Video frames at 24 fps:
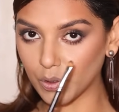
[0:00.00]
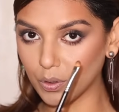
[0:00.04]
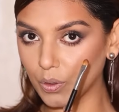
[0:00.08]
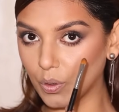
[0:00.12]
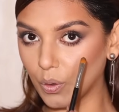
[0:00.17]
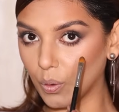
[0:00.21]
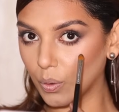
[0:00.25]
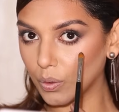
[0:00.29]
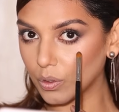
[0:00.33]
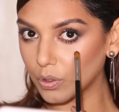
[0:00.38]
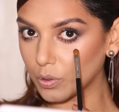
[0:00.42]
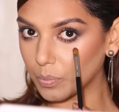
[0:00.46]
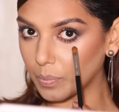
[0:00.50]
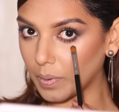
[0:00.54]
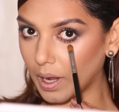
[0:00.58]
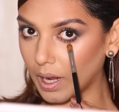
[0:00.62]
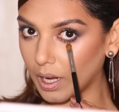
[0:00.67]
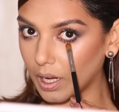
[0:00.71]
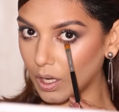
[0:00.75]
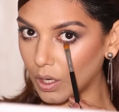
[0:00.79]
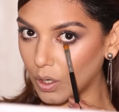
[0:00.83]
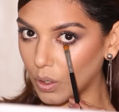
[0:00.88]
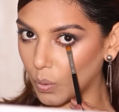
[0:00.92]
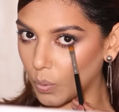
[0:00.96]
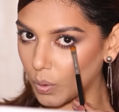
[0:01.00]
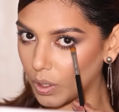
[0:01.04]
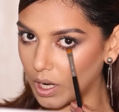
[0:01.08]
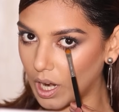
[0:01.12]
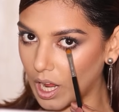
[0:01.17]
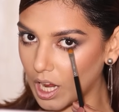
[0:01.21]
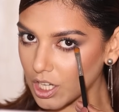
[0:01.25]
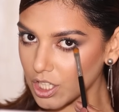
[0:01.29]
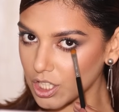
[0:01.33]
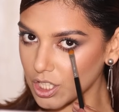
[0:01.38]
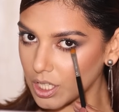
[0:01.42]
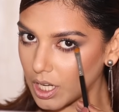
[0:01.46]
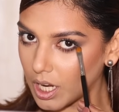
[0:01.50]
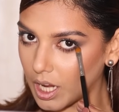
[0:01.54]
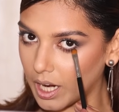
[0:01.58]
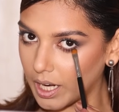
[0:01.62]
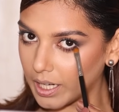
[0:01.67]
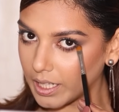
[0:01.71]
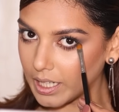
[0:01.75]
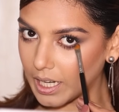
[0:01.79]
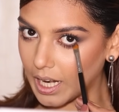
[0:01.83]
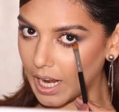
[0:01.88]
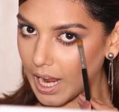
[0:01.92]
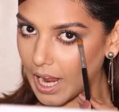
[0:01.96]
to go to my lower lash
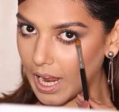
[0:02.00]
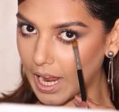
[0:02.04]
line